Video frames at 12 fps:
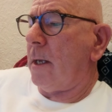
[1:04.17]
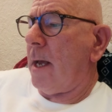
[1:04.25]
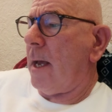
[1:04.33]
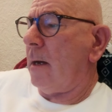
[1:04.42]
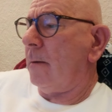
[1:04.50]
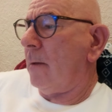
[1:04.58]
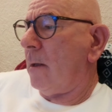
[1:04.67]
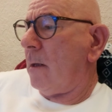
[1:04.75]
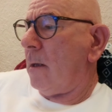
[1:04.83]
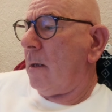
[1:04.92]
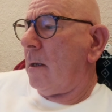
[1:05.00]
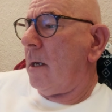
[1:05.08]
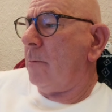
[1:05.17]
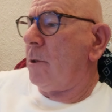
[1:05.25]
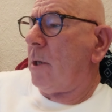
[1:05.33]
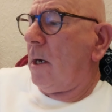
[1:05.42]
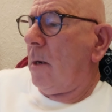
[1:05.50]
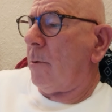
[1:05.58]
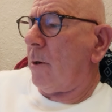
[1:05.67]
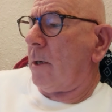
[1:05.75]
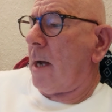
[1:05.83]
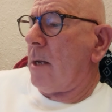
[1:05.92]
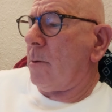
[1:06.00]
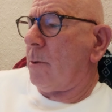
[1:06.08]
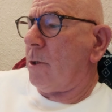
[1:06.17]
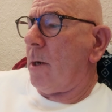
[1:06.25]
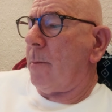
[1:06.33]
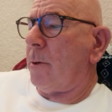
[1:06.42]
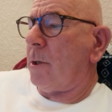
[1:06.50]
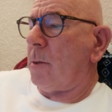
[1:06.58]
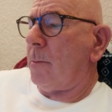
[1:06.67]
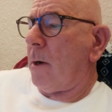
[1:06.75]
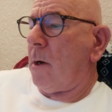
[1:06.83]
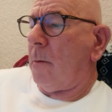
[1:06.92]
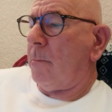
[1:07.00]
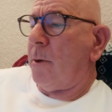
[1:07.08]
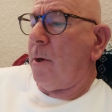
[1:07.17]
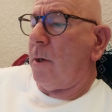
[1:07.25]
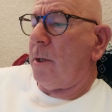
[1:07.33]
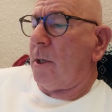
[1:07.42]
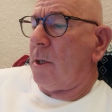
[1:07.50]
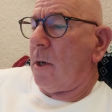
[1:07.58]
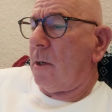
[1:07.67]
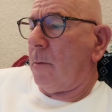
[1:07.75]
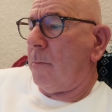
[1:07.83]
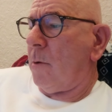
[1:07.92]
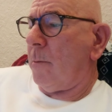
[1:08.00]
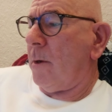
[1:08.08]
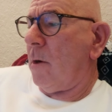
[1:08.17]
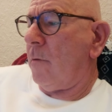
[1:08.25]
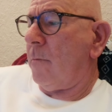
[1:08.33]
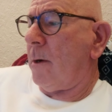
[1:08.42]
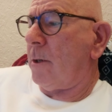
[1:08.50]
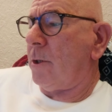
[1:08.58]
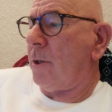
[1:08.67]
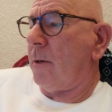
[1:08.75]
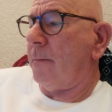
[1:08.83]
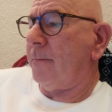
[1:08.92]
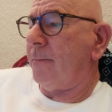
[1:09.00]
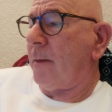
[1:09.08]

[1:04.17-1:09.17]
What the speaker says: the air. It was deliberate gamesmanship on his part, purely designed to put me off my shot.